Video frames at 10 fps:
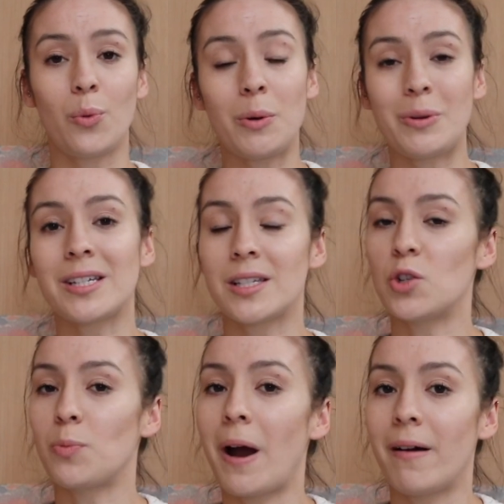when we went to
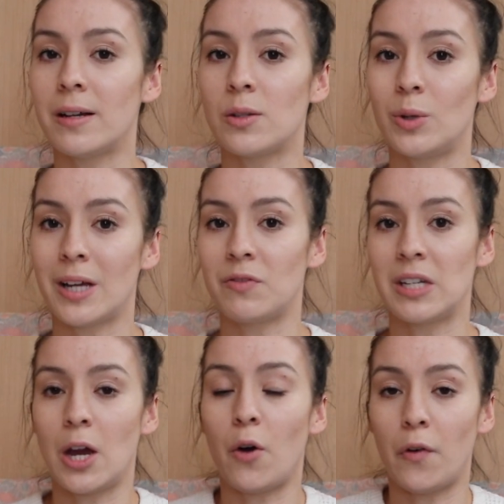Central Paris, we'd have to
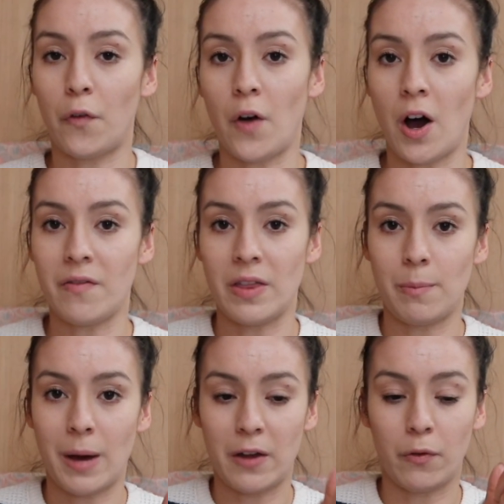get off at 5 and
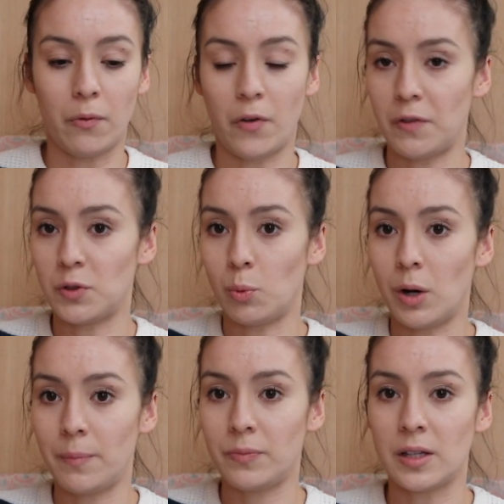then pay from 5 to
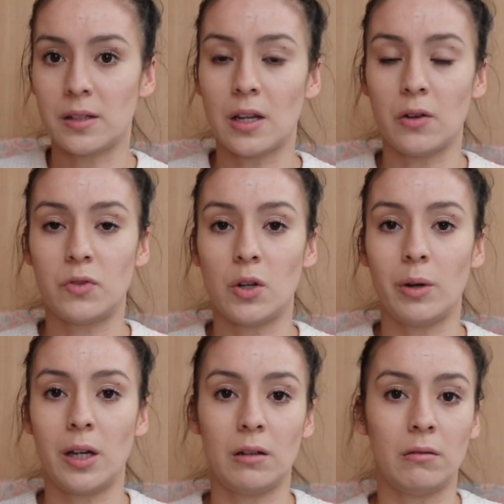1 instead of
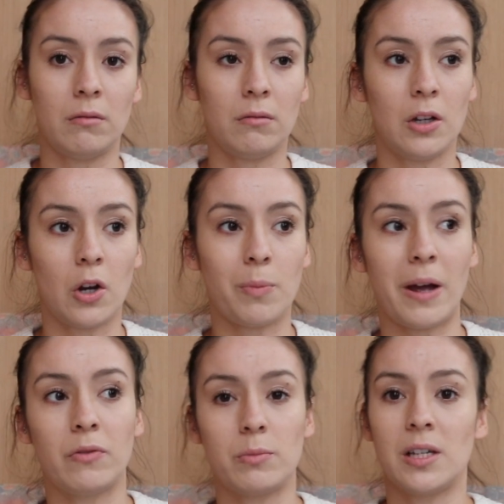doing, you know,
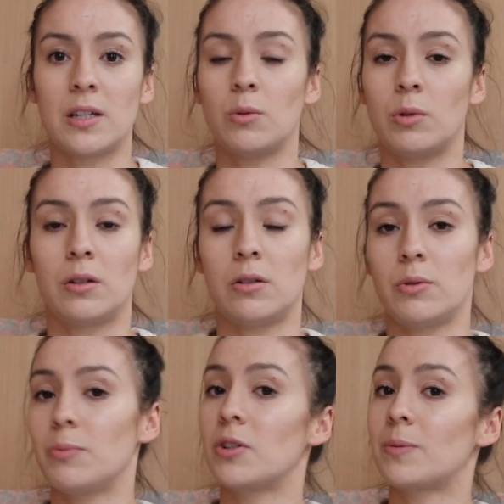pay from 6 to 1 because it
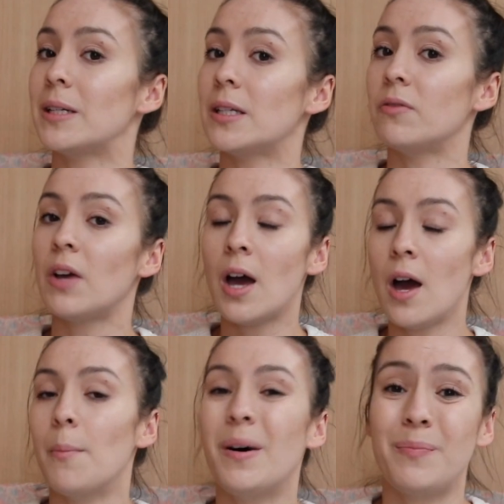was more expensive.
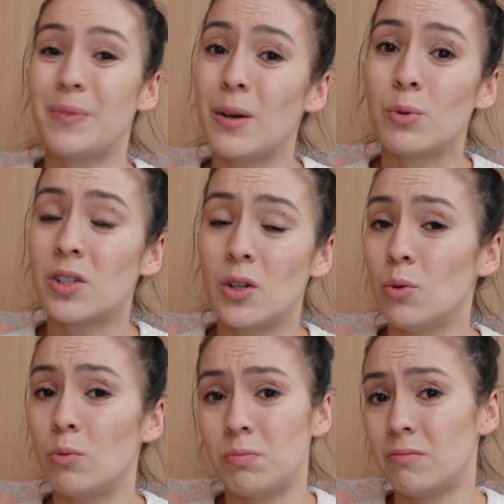But it was
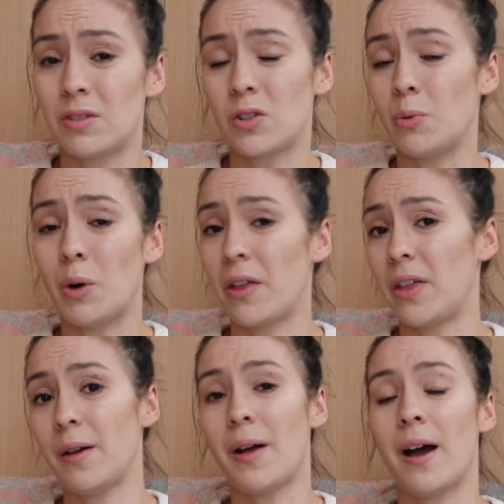still so worth
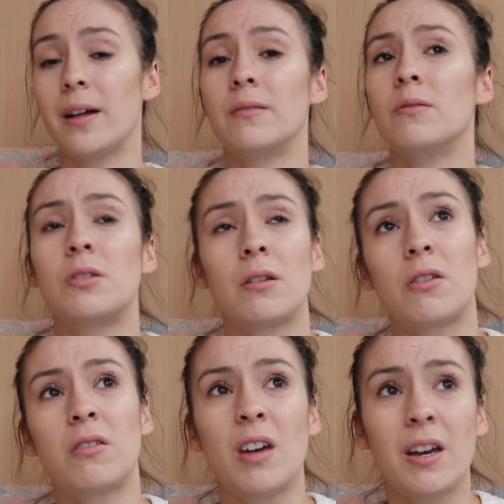it. And
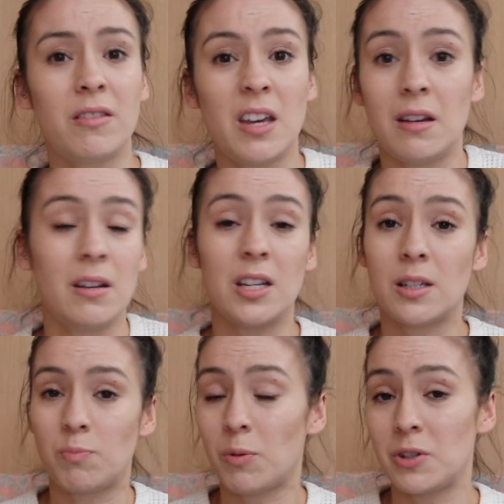the third thing
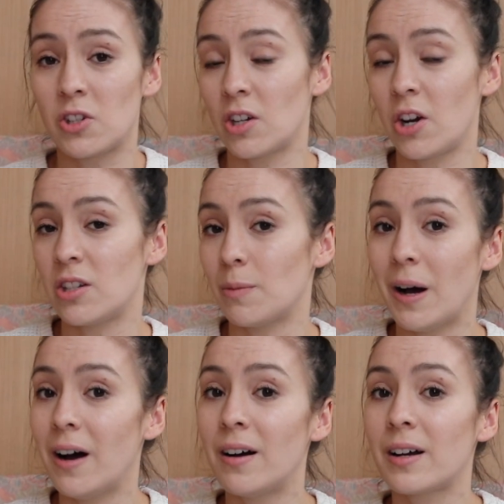is probably just to go to the
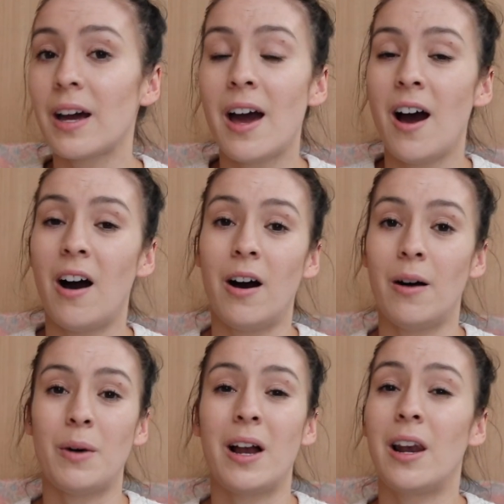park.
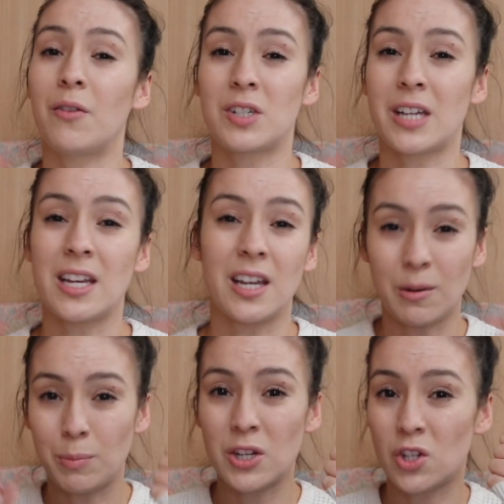I loved
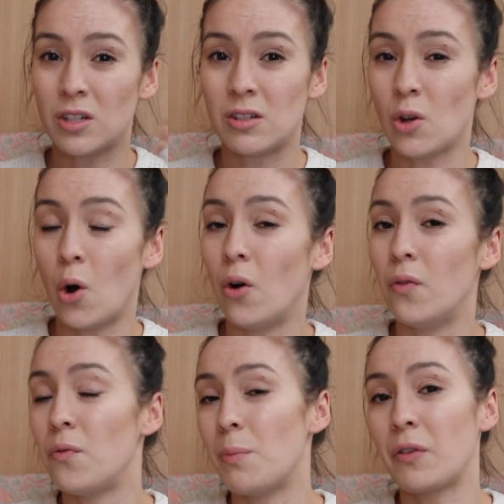taking pictures
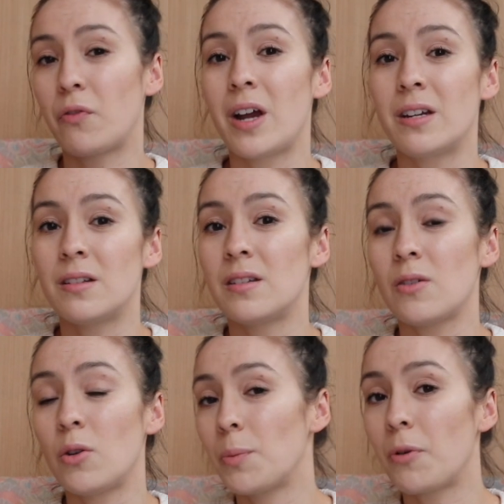of my friends
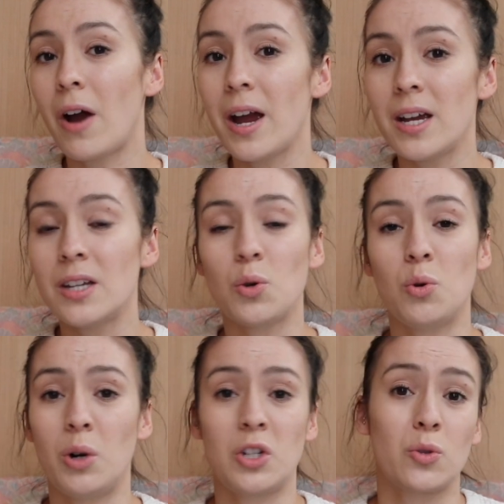on the parade,
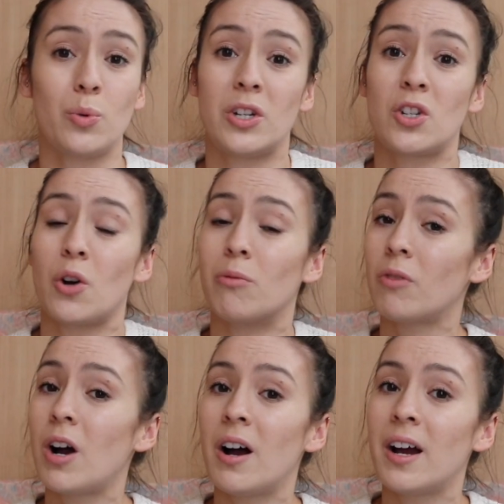or I just wanted to go on
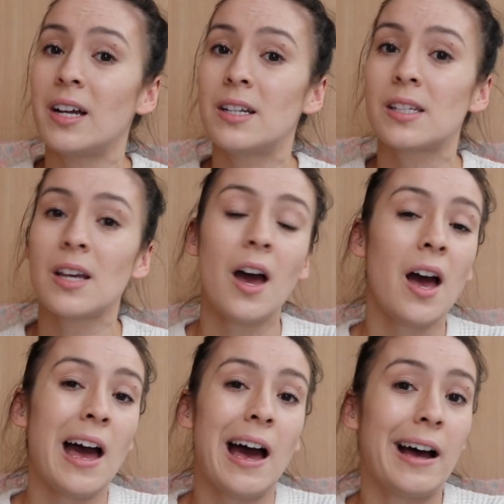rides.
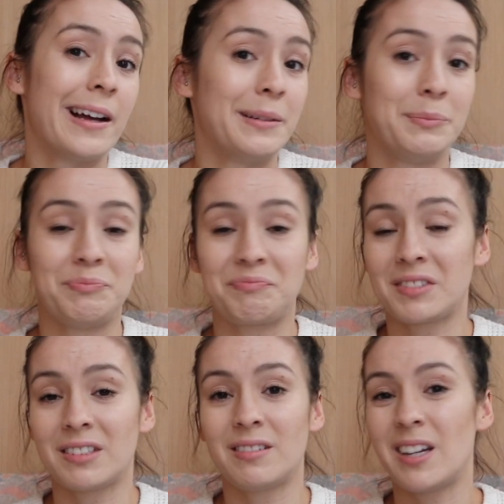
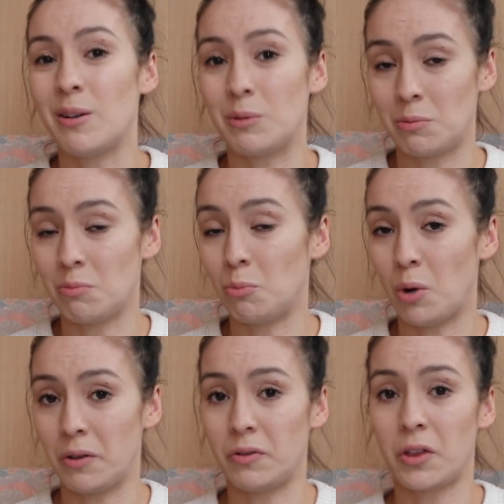It was
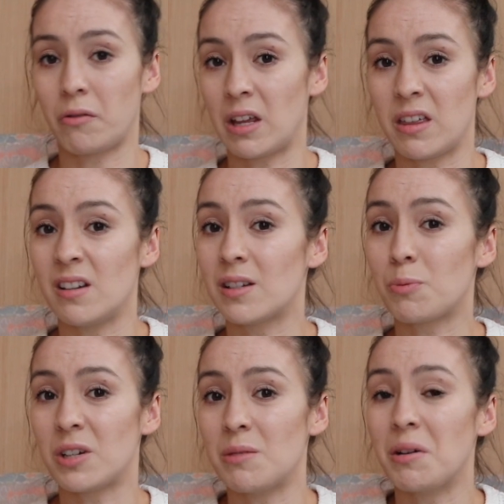one of the 3 things
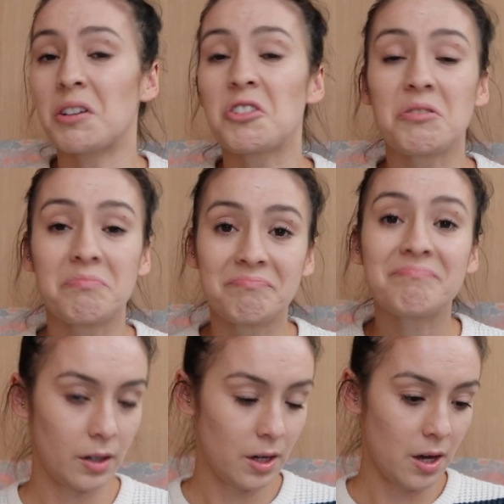pretty much.
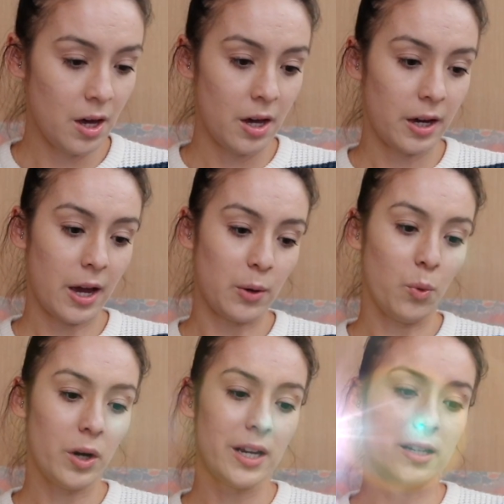Okay,
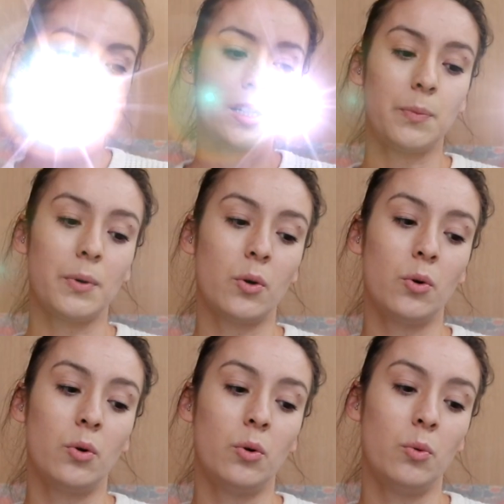what is a
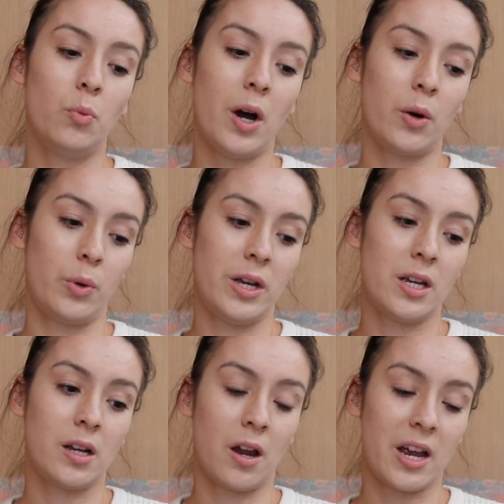typical work
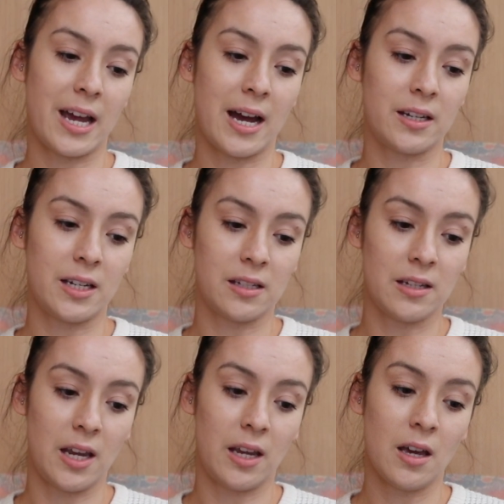week like at
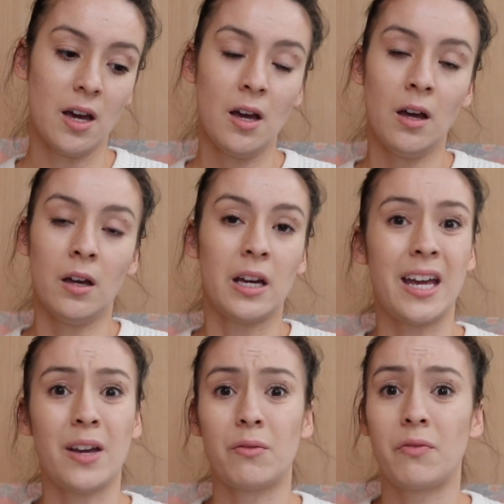Disney?
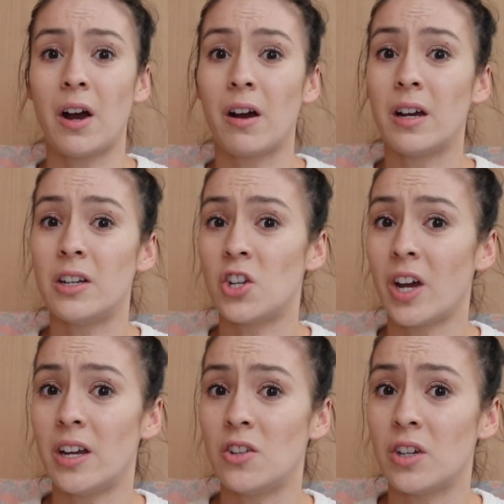It very
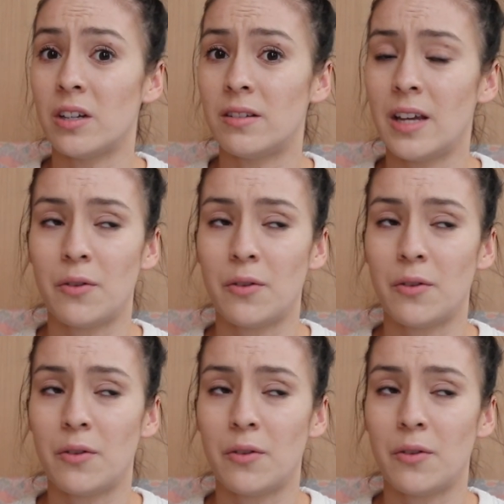changes.